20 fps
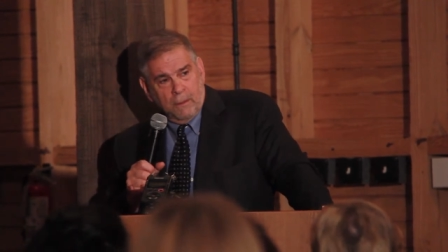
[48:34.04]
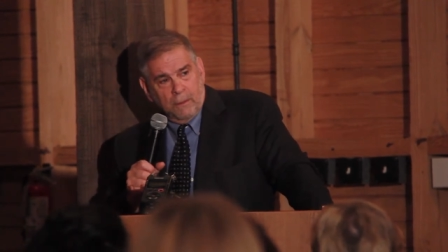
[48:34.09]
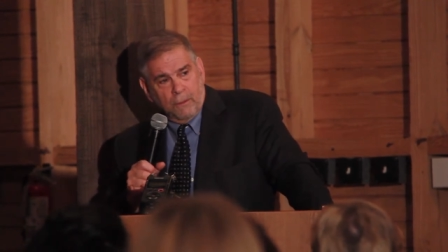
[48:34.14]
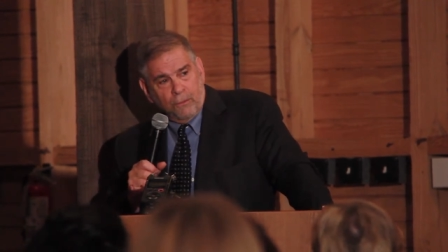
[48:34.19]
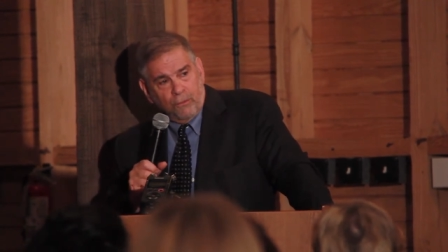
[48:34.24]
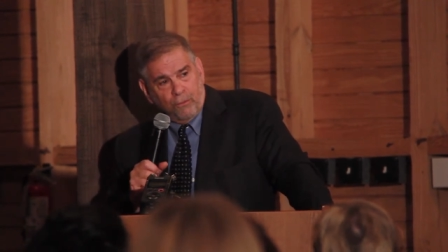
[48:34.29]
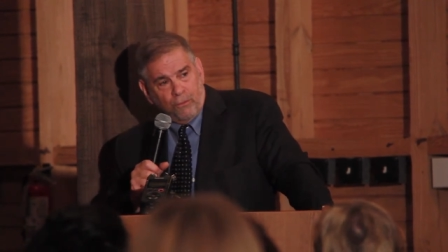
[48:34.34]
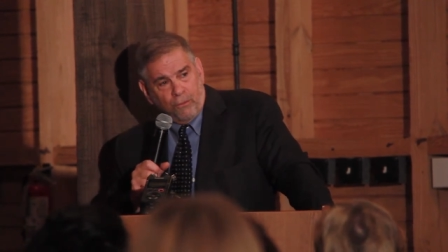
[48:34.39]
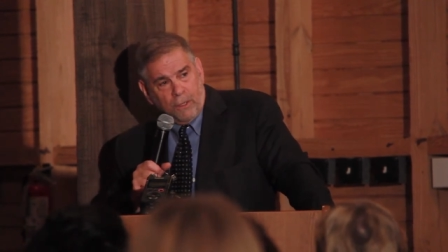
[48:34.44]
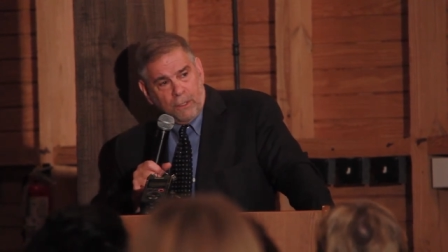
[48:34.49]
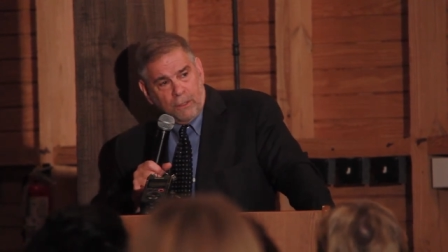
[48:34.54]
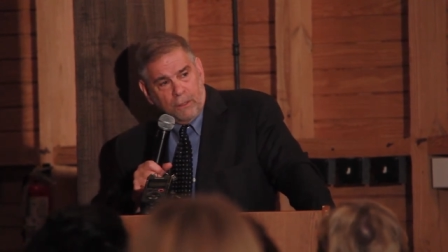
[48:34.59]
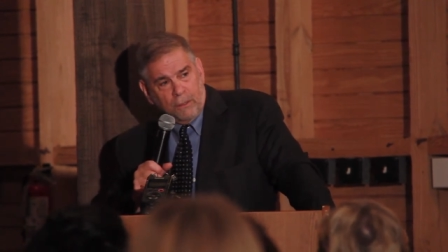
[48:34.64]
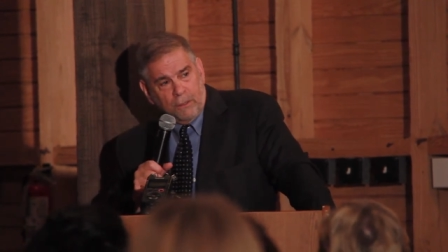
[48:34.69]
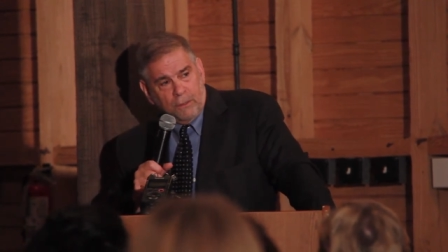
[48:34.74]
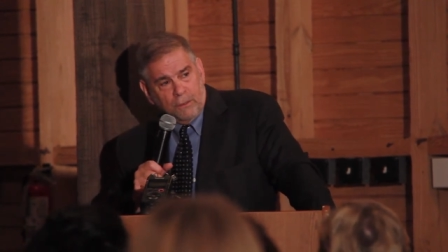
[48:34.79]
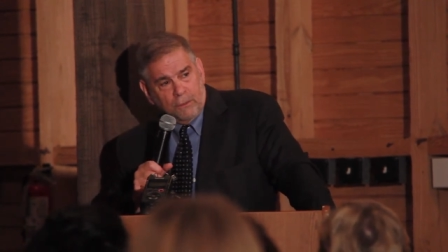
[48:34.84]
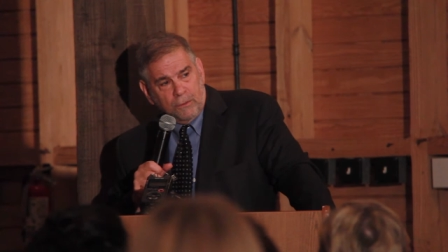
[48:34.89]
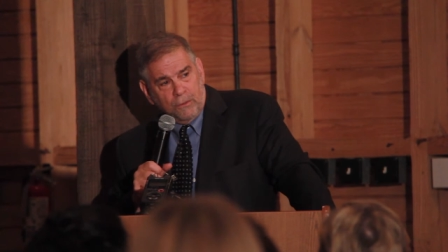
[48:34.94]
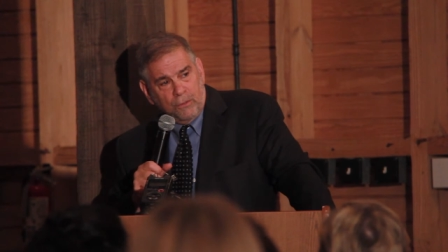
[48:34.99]
the
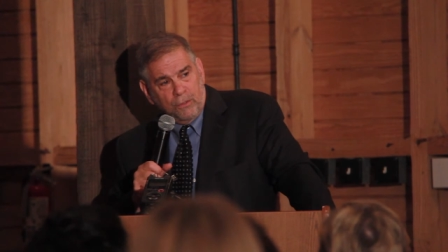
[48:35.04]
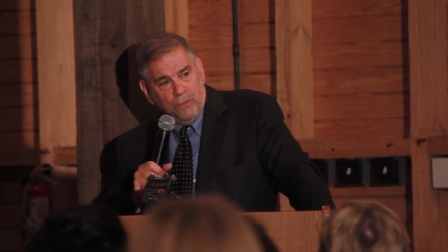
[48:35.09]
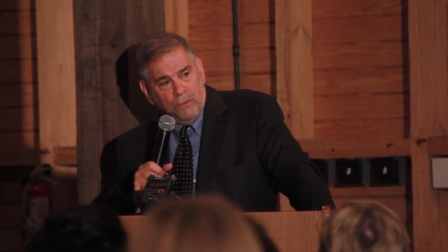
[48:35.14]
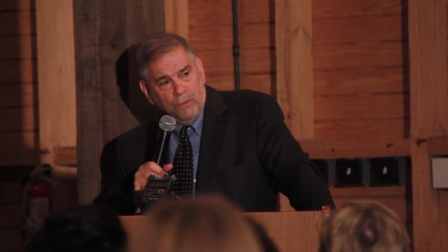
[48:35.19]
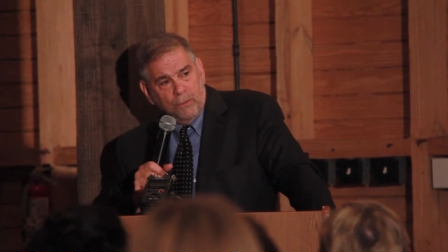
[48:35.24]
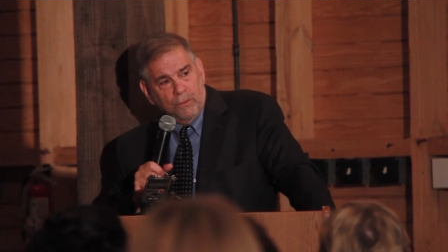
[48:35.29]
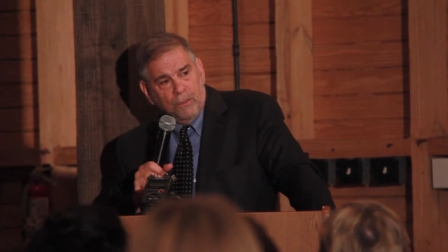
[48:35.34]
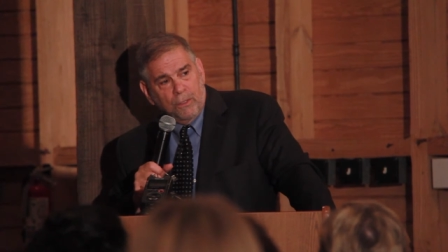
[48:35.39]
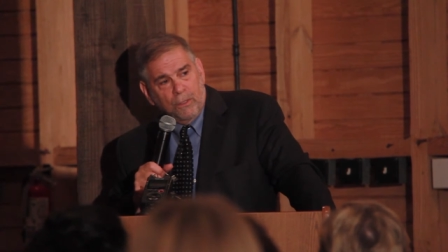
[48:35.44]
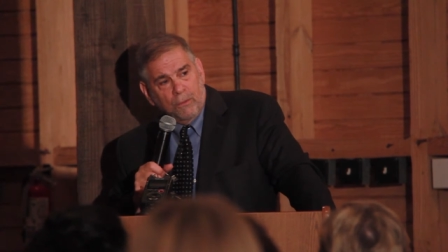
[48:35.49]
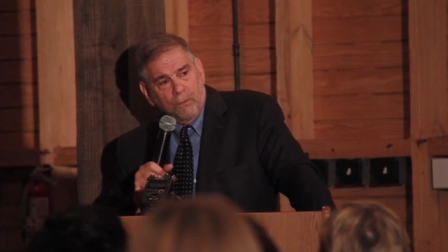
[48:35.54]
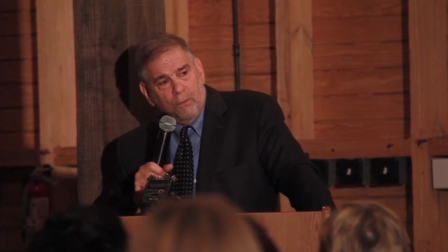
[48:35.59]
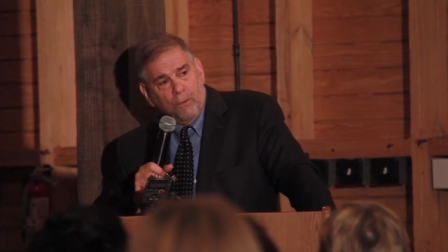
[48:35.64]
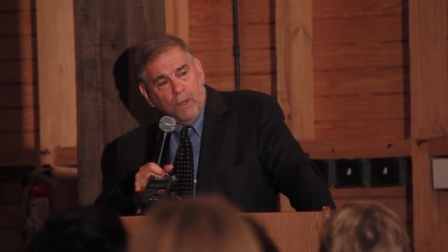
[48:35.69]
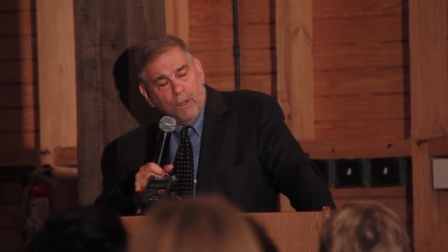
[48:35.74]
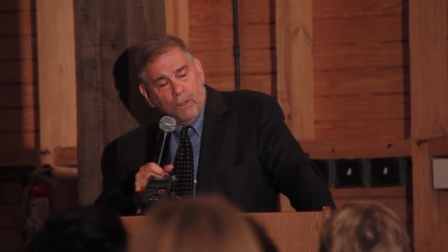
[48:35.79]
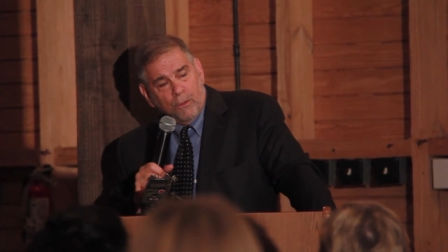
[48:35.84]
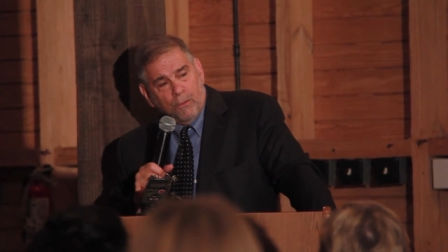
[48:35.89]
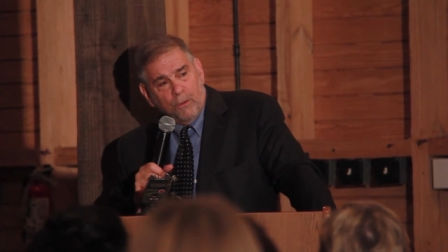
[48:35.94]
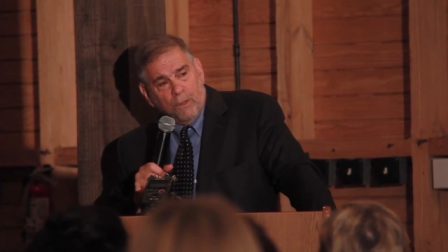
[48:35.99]
struggle to go
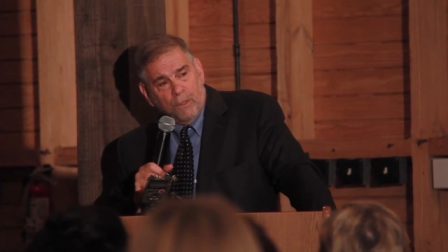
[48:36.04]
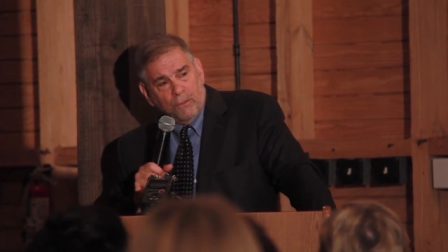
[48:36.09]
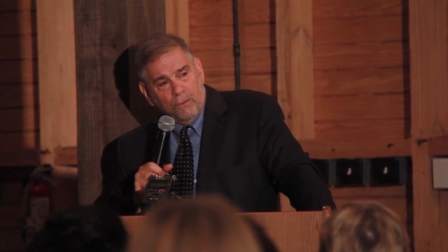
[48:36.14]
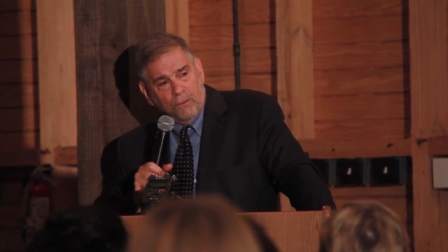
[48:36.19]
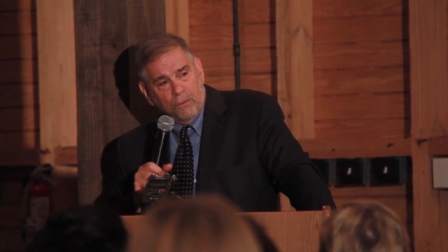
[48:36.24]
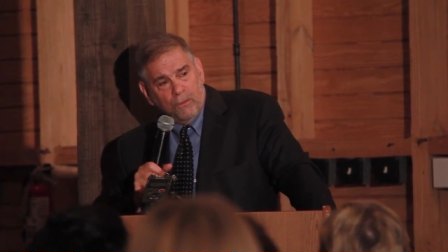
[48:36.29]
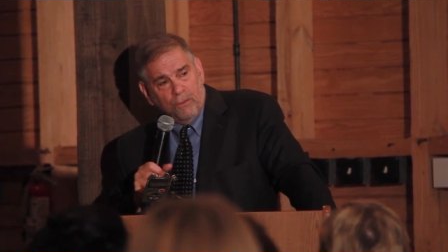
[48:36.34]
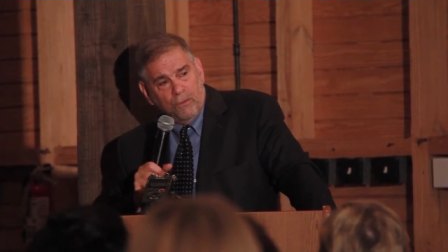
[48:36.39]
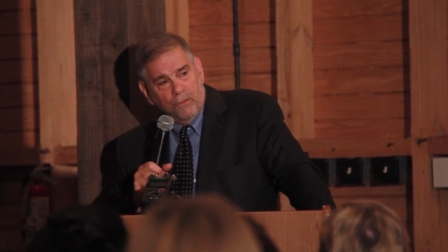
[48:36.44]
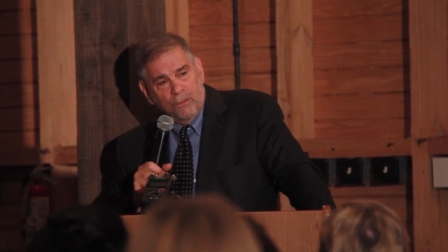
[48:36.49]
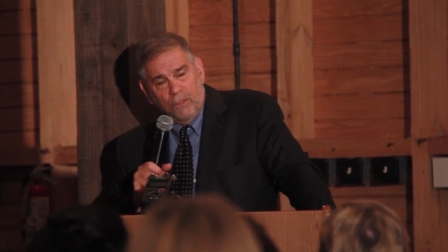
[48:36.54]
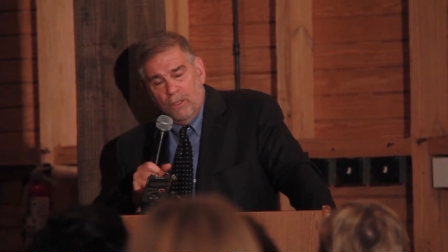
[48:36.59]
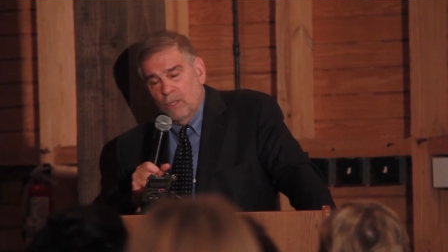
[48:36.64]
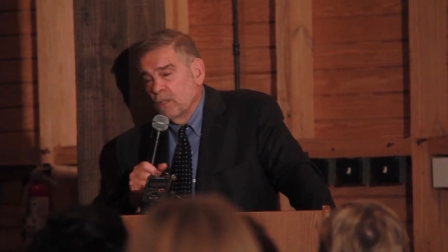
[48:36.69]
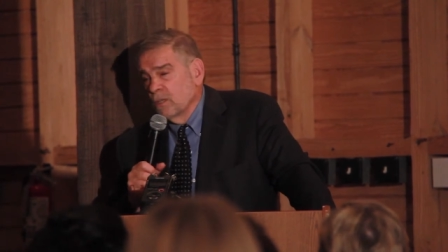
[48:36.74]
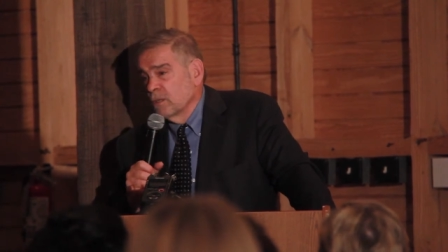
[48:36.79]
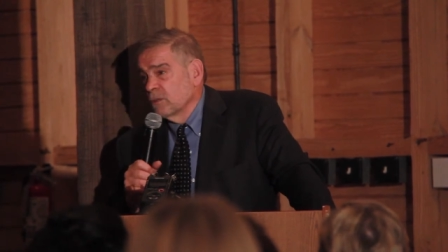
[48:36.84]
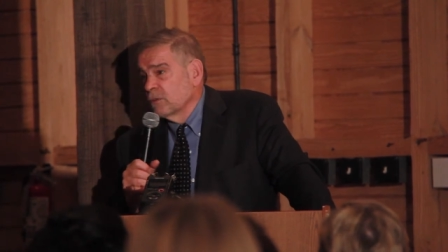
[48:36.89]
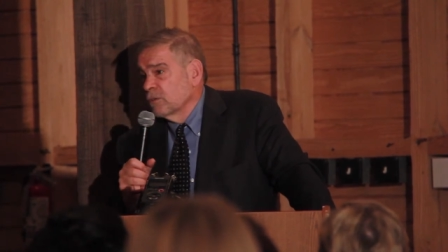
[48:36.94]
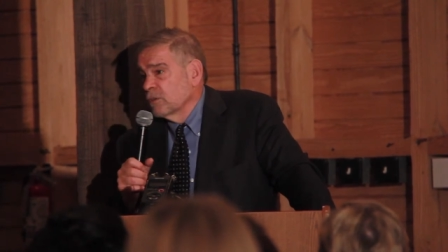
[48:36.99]
across the
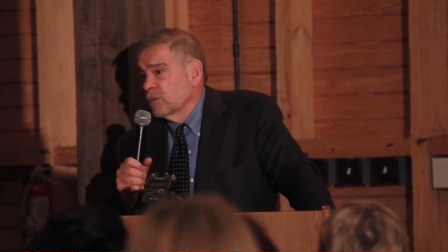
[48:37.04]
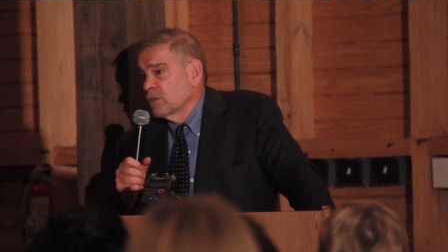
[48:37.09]
sea and to